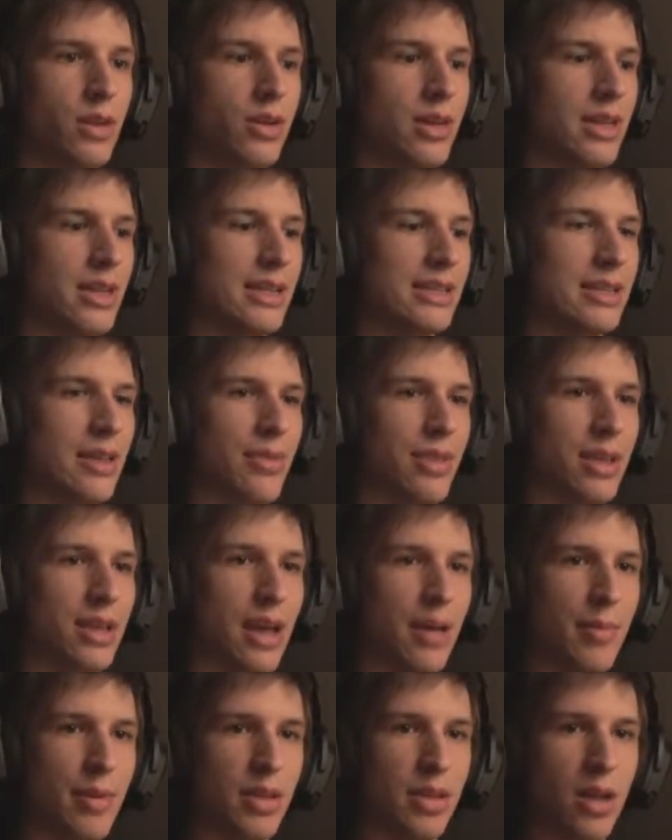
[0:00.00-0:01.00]
Okay, there's something
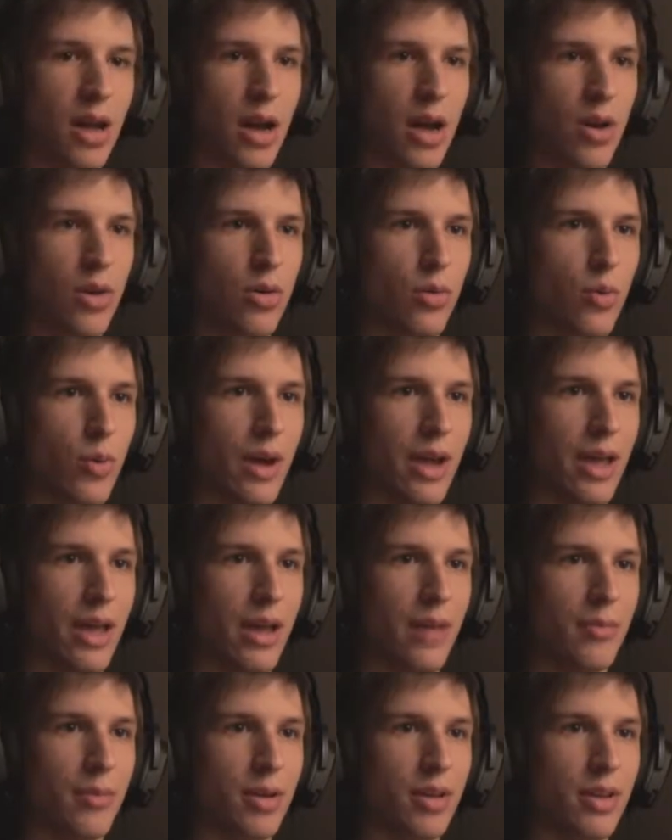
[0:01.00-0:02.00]
coming our way.
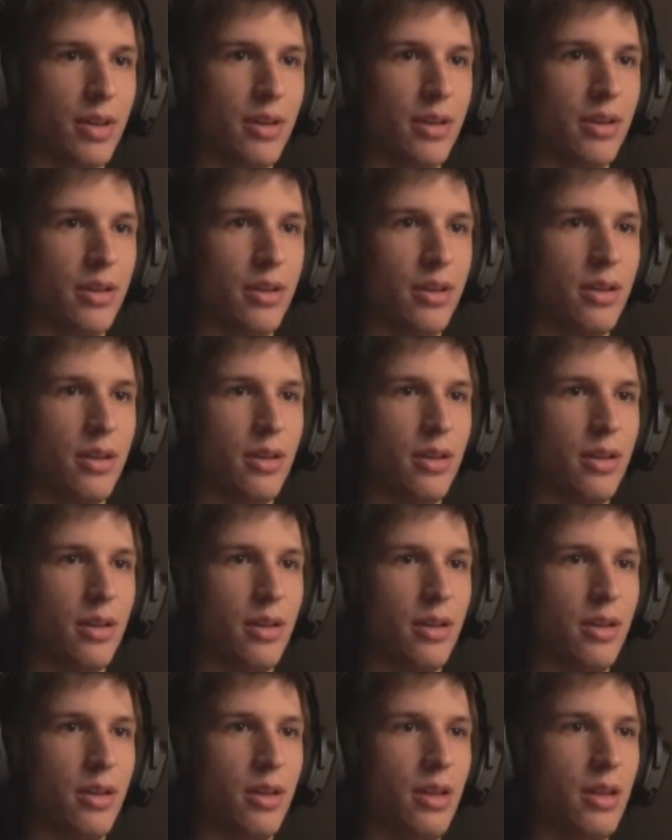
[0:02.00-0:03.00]
I'm gonna
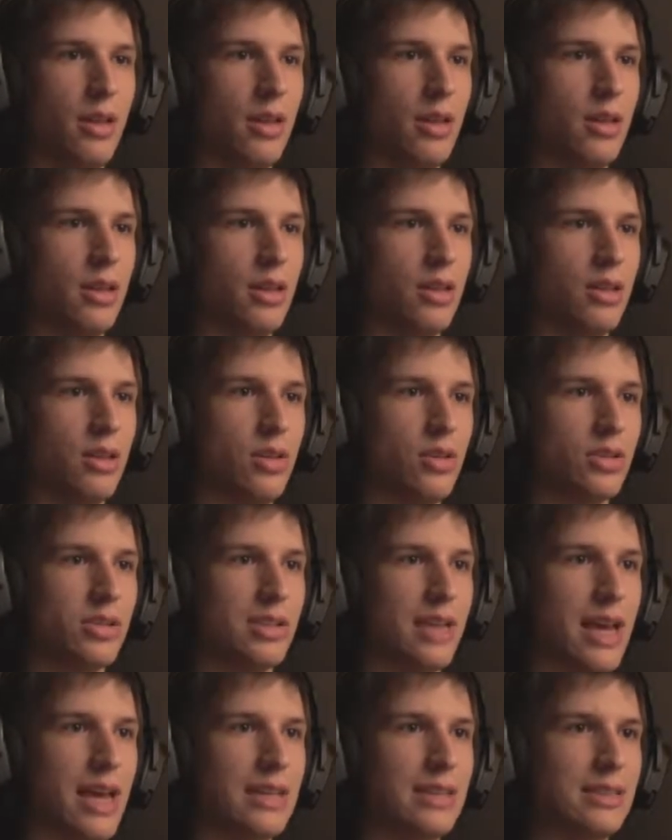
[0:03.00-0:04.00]
use
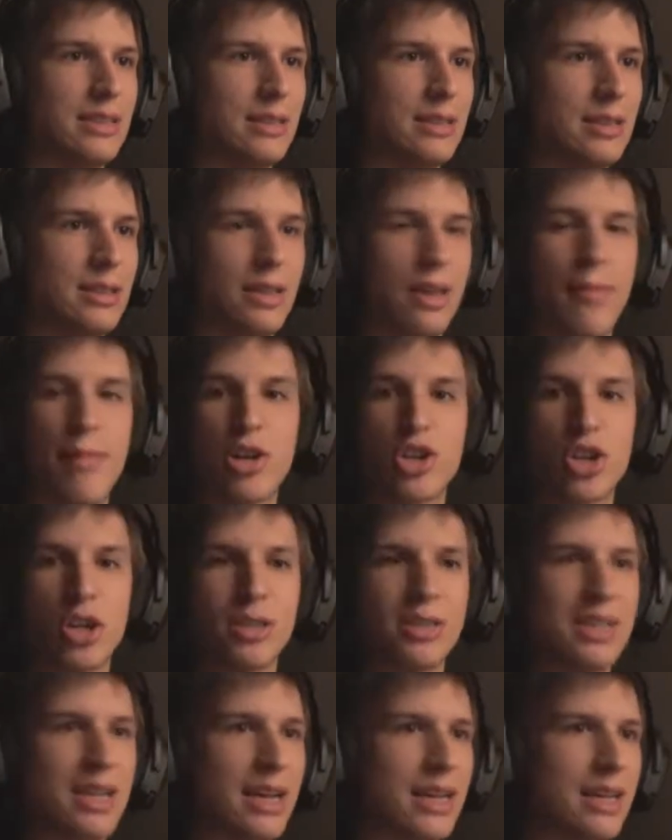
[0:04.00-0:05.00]
that. Give me a
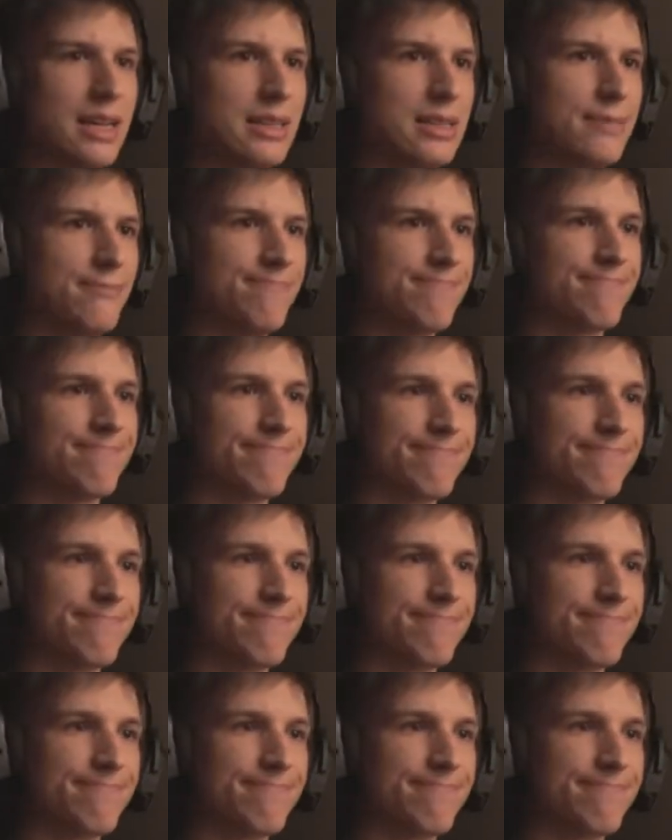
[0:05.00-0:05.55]
short second.